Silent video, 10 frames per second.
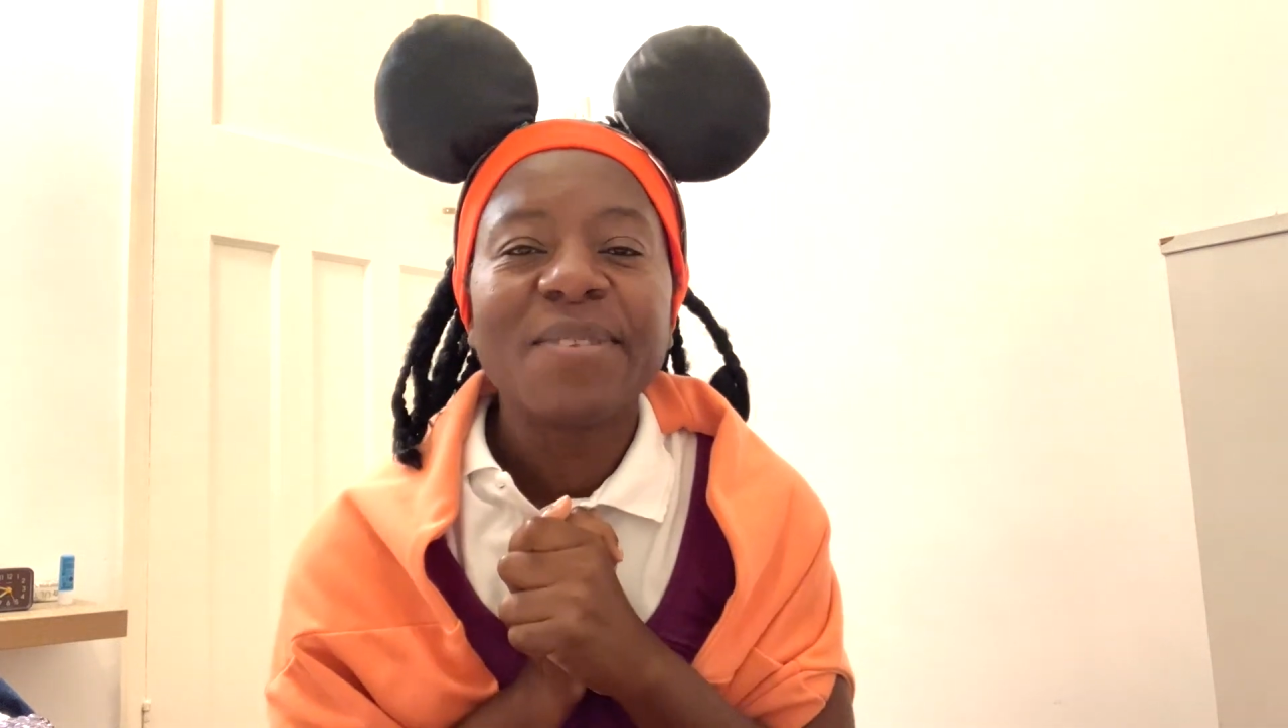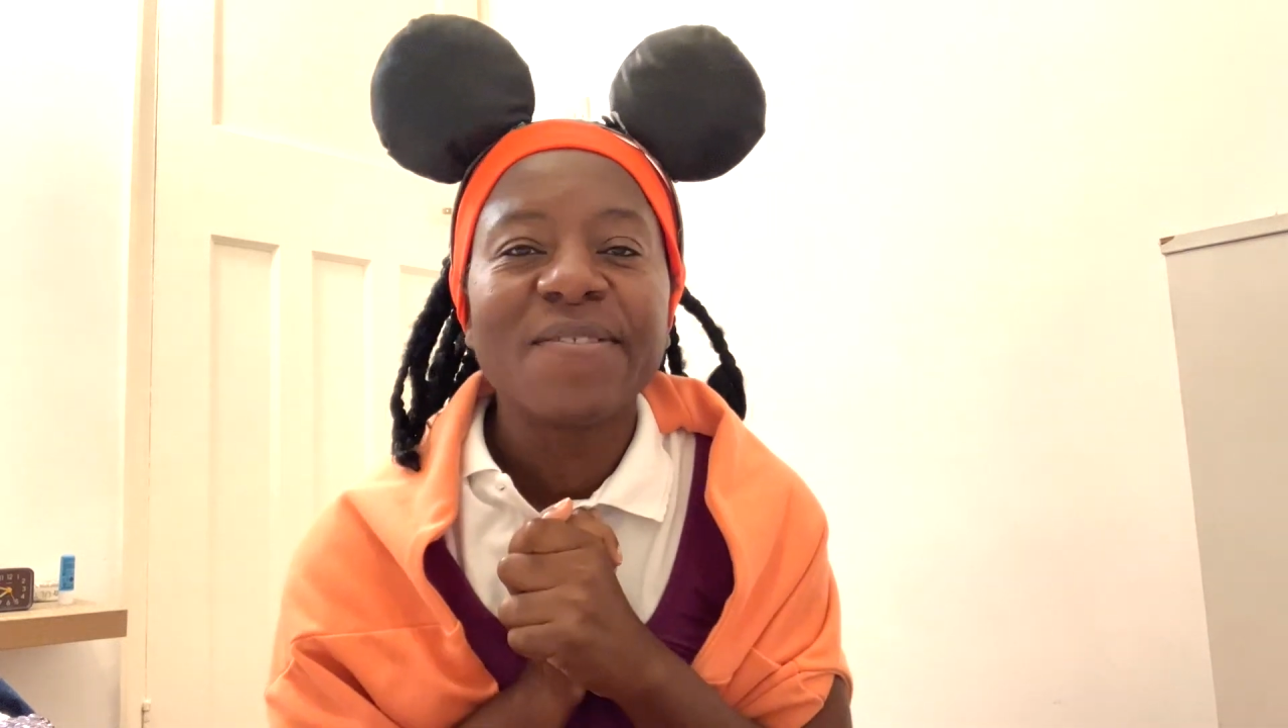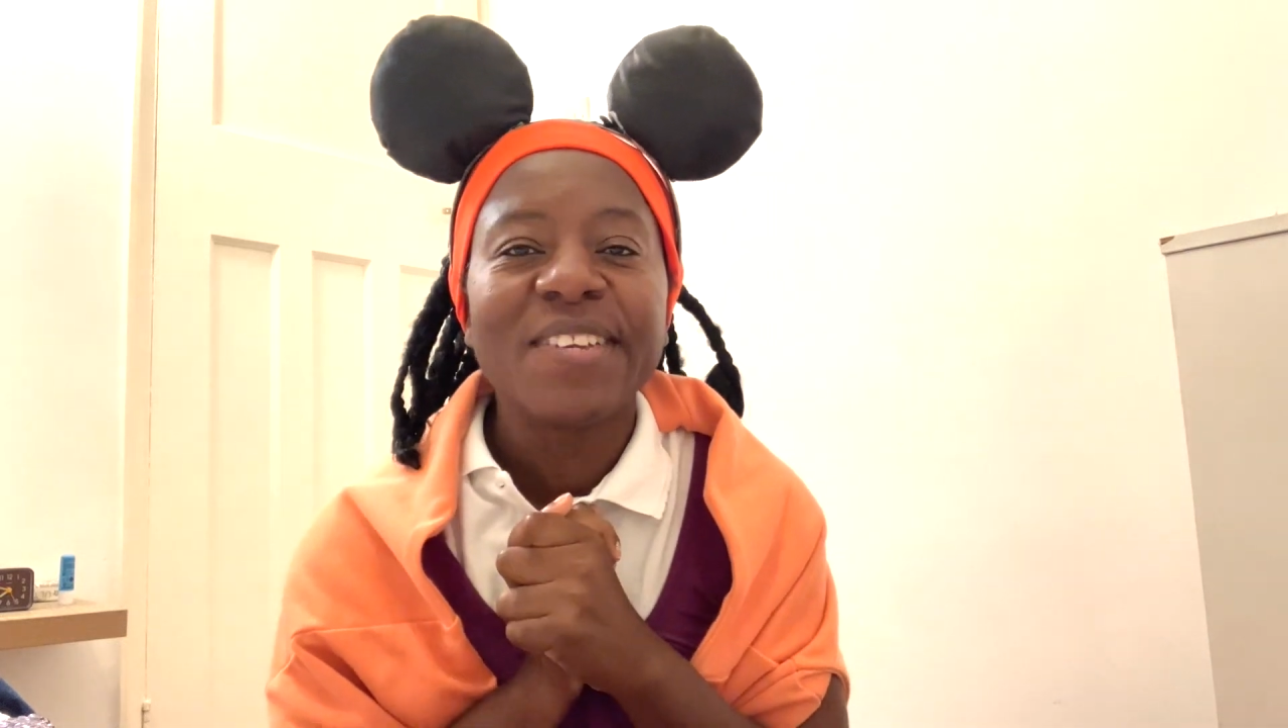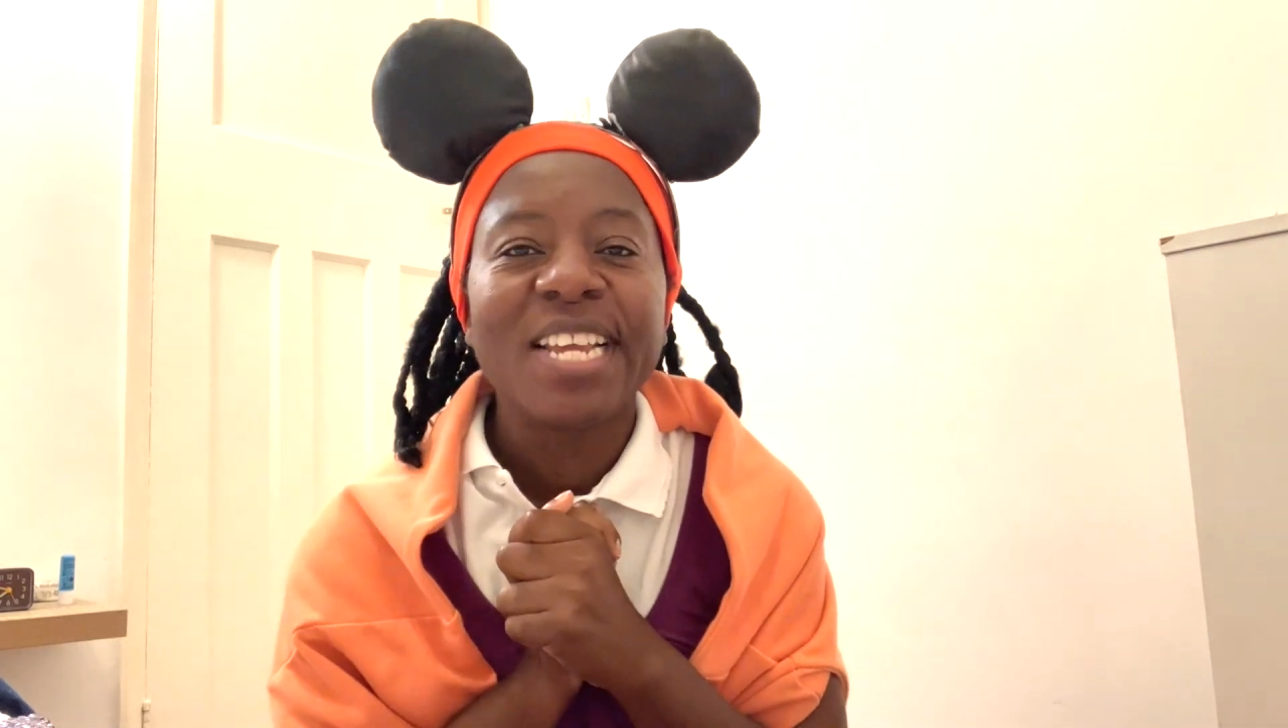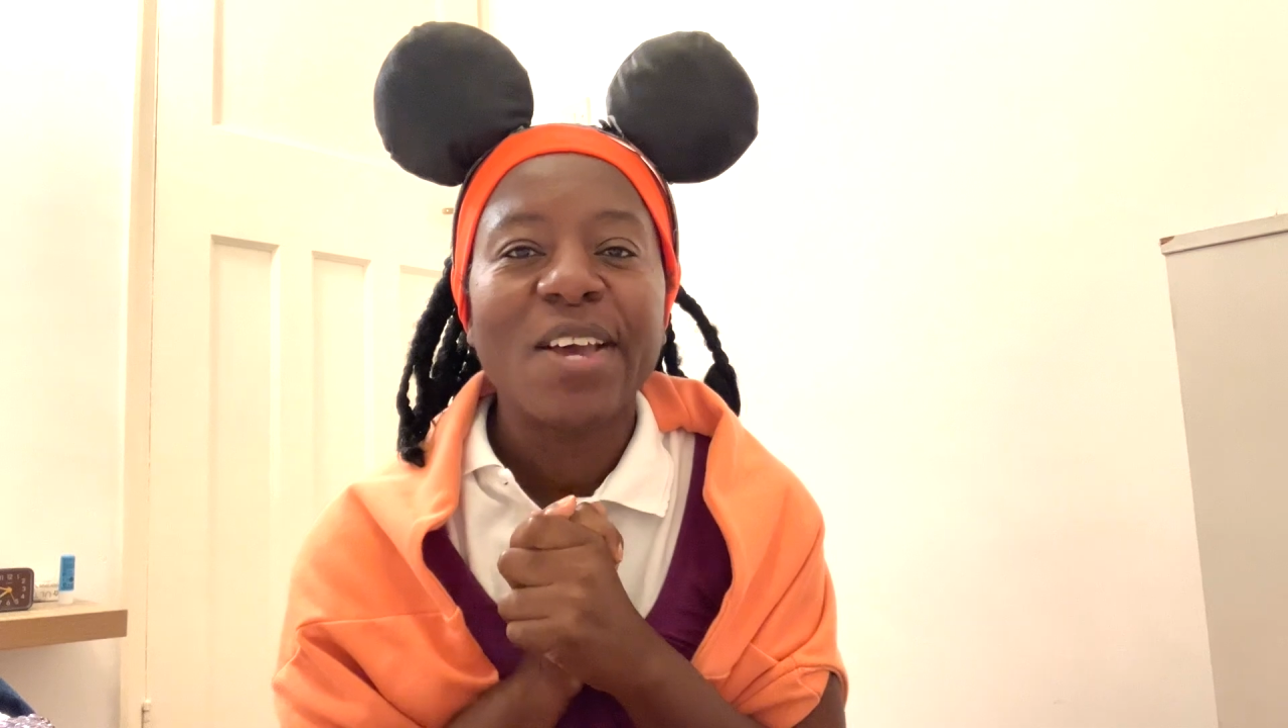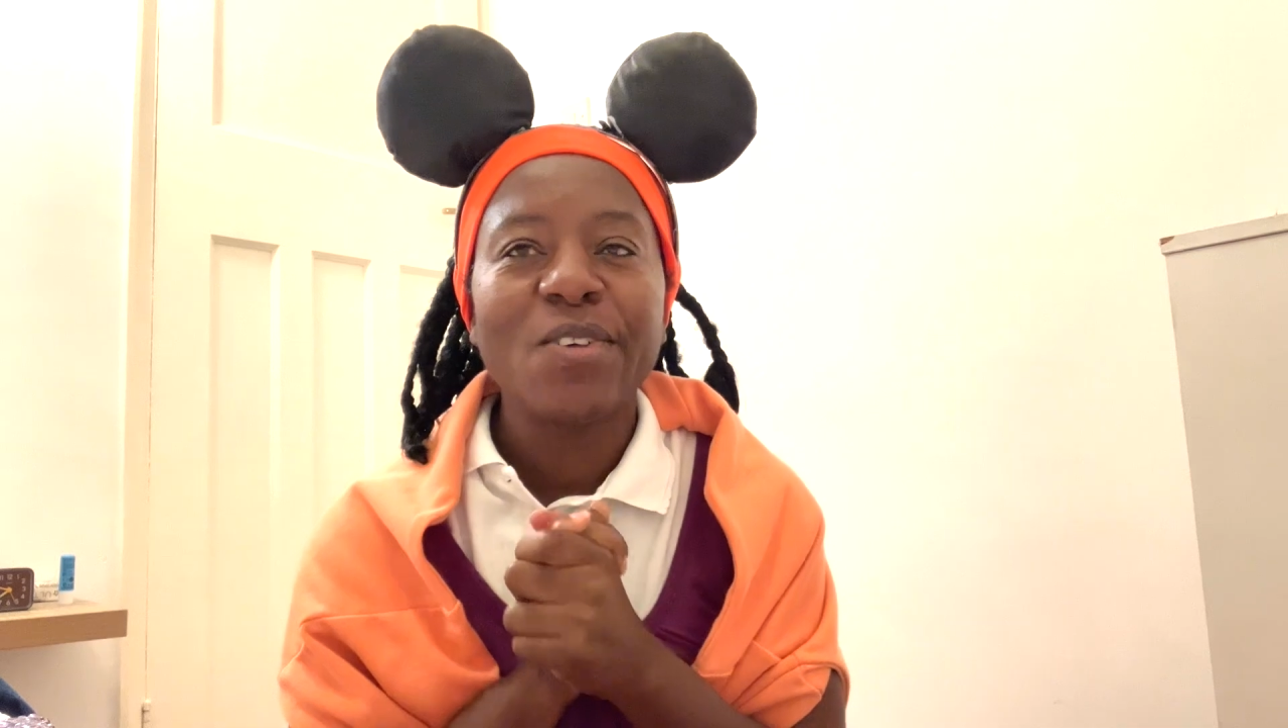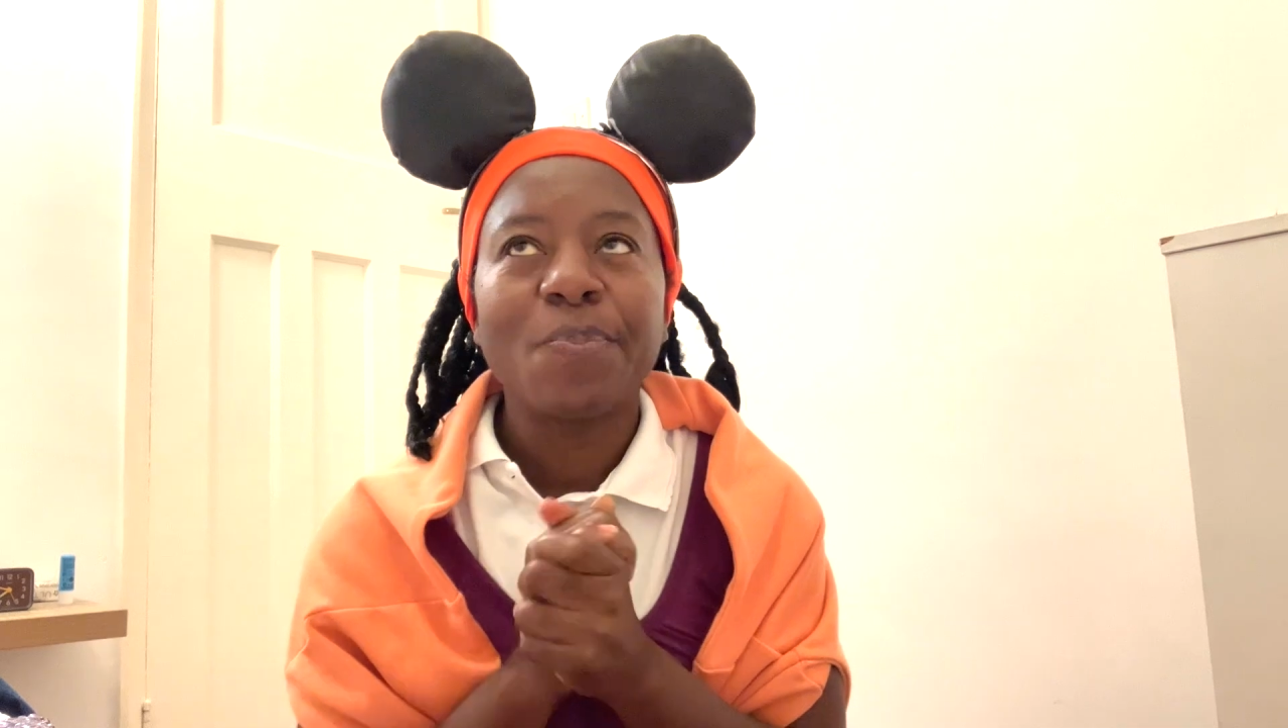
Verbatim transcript: of videos,